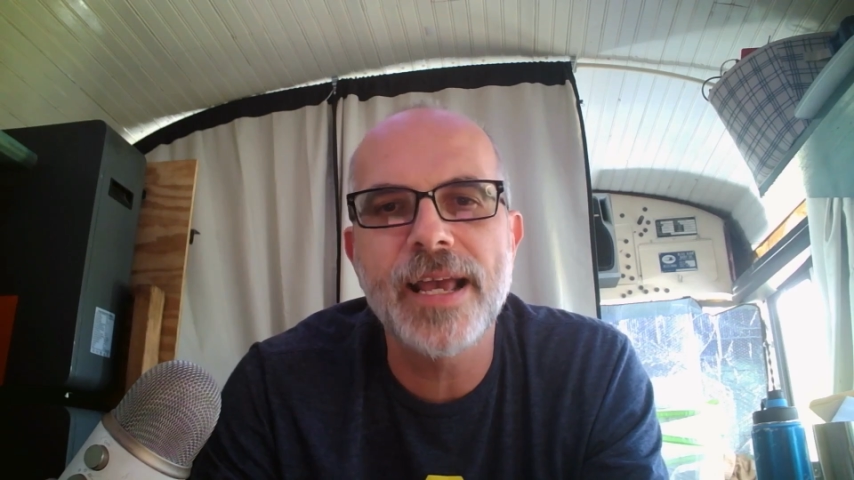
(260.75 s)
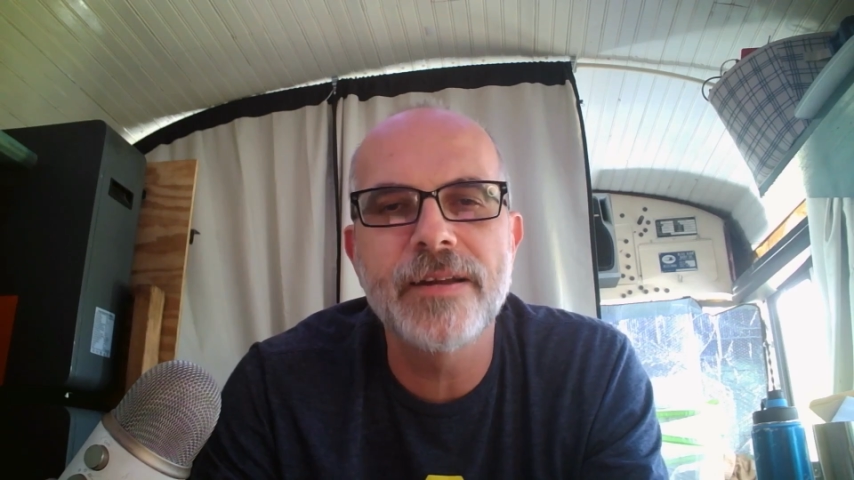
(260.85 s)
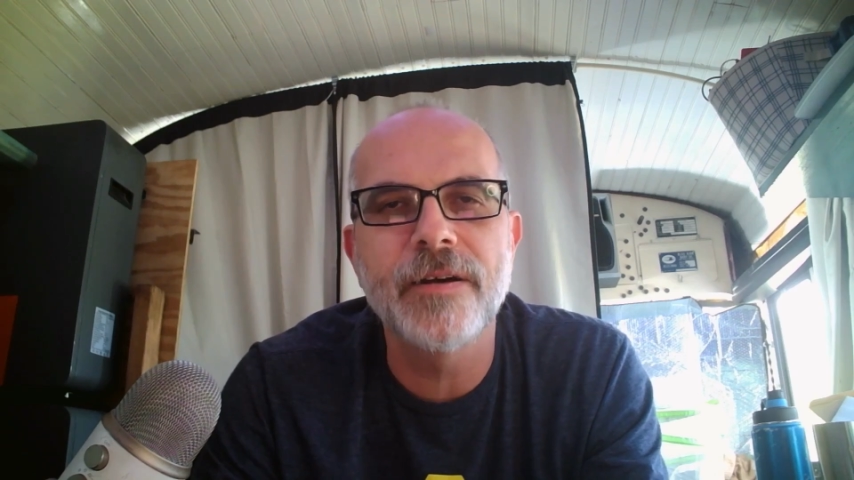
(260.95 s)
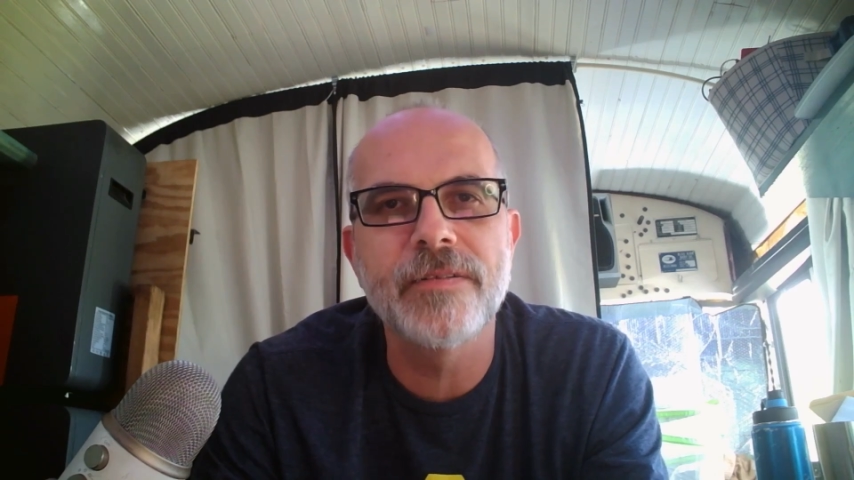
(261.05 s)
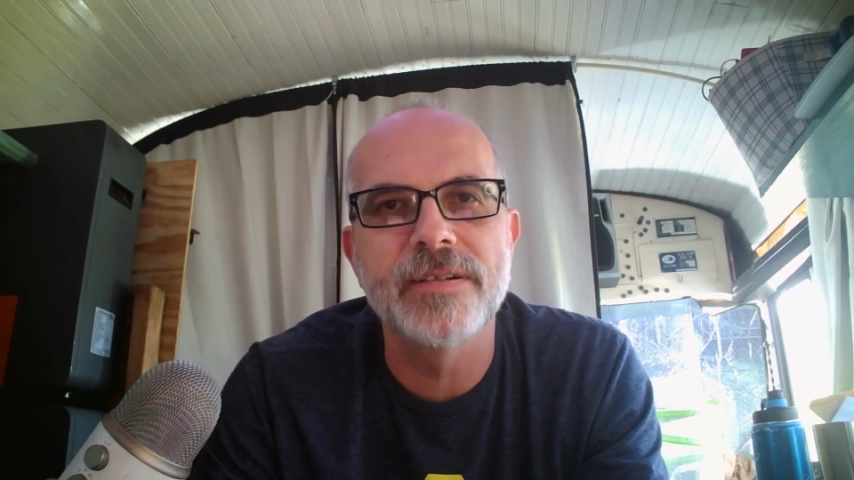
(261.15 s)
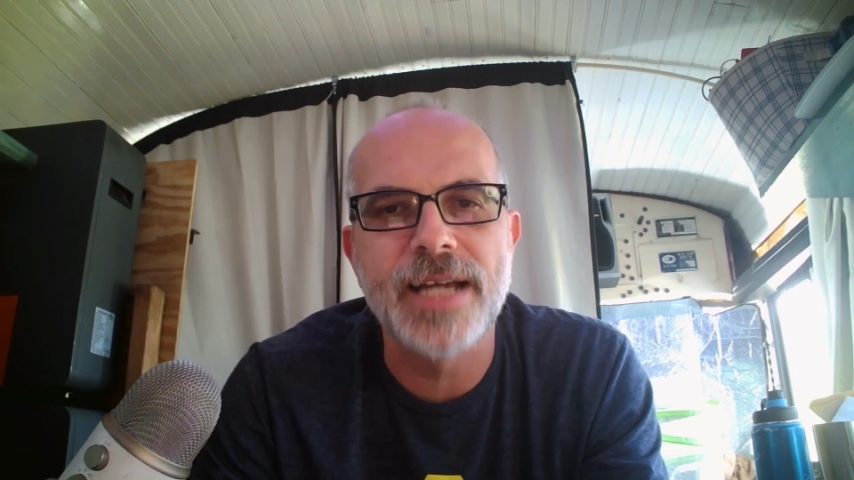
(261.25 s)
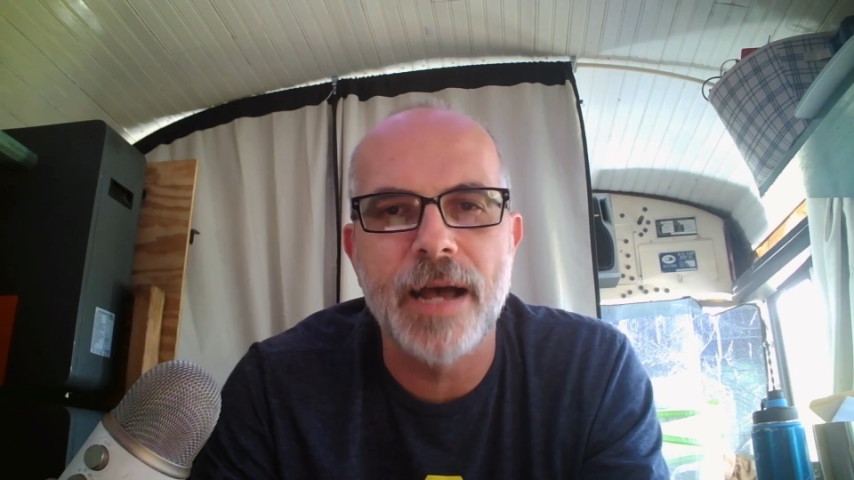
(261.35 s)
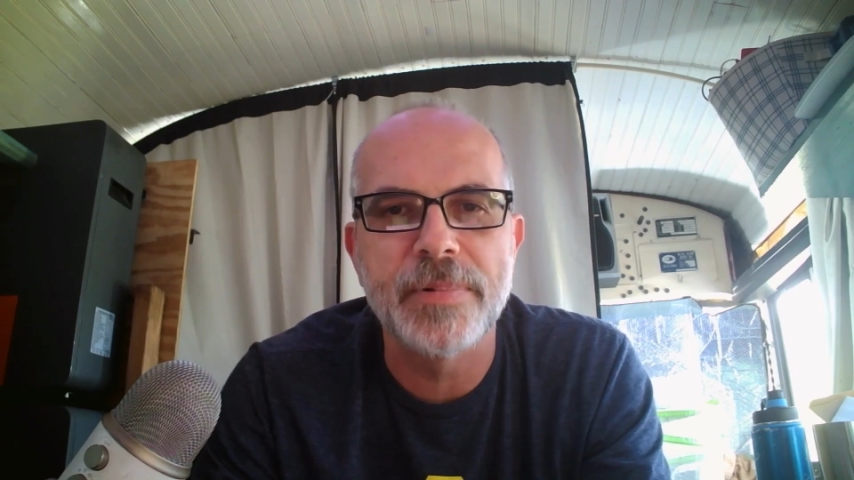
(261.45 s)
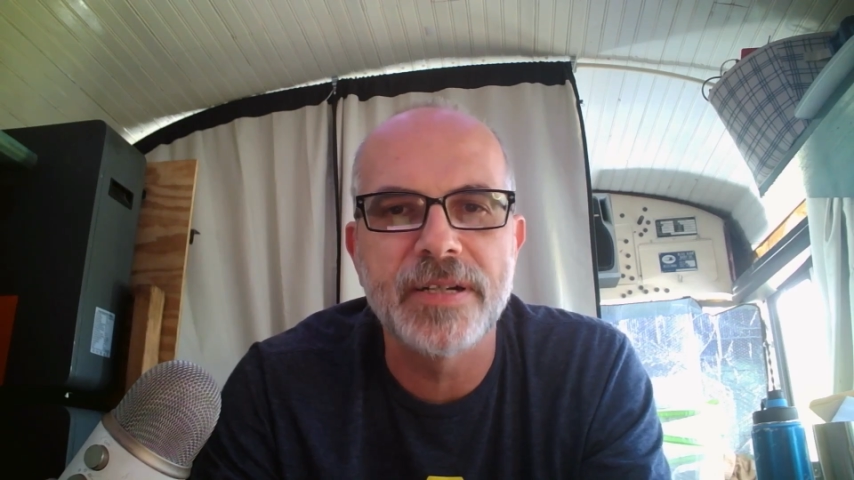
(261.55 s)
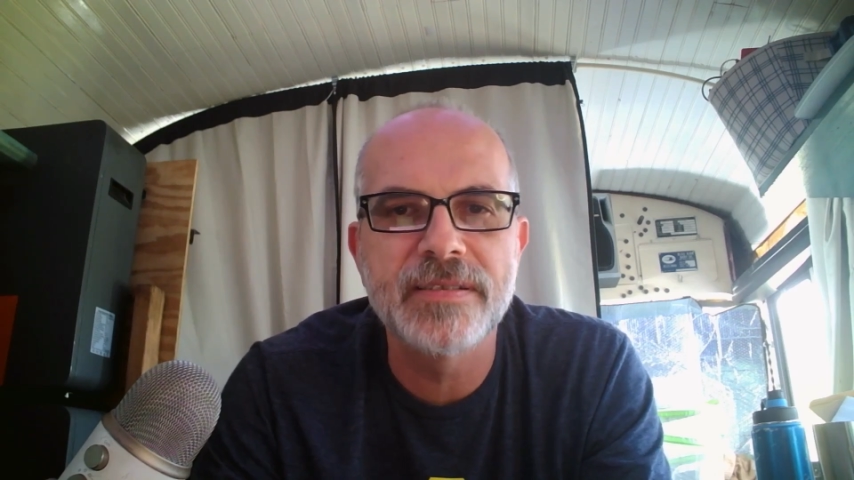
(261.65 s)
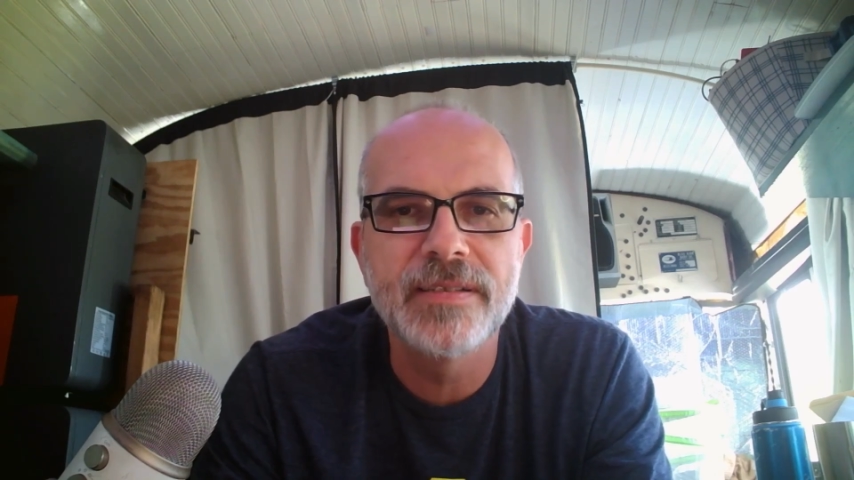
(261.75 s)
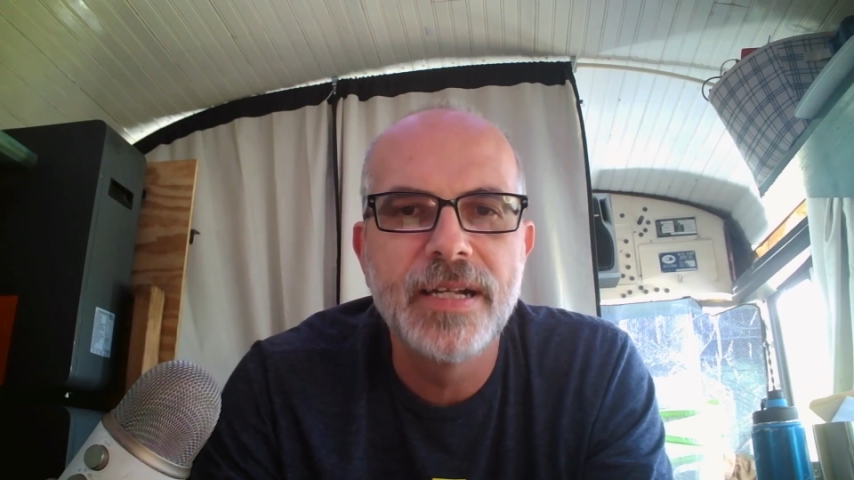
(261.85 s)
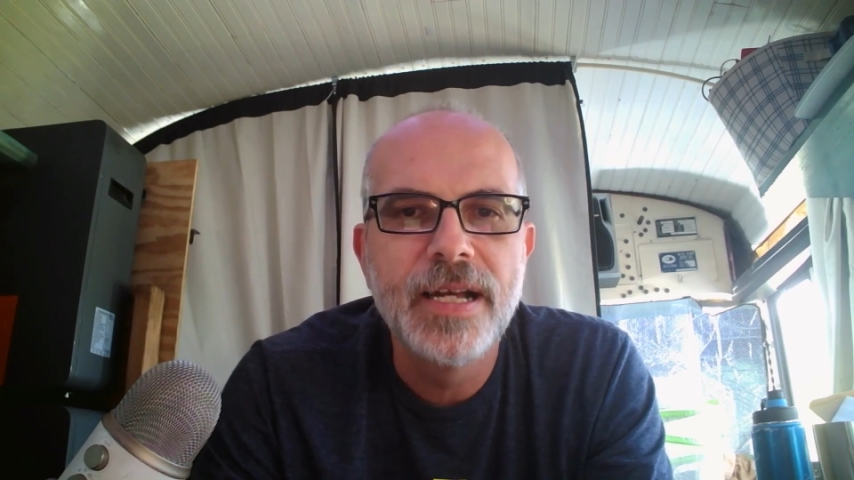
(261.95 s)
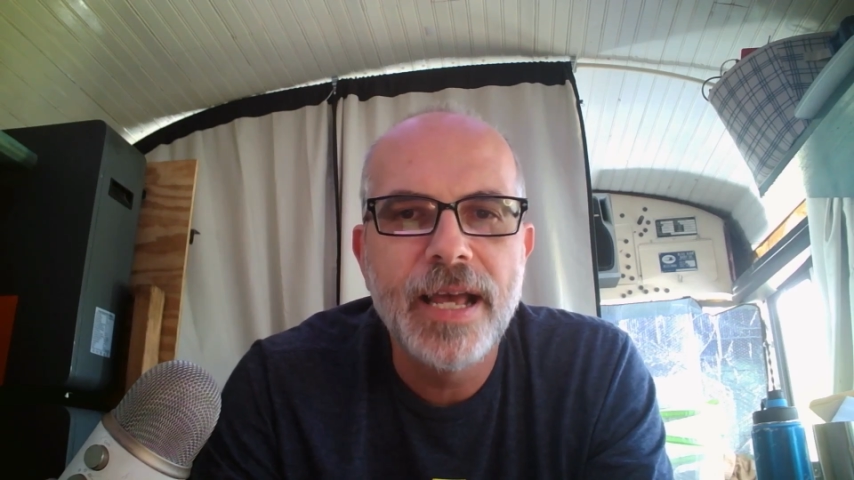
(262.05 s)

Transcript: and other topics,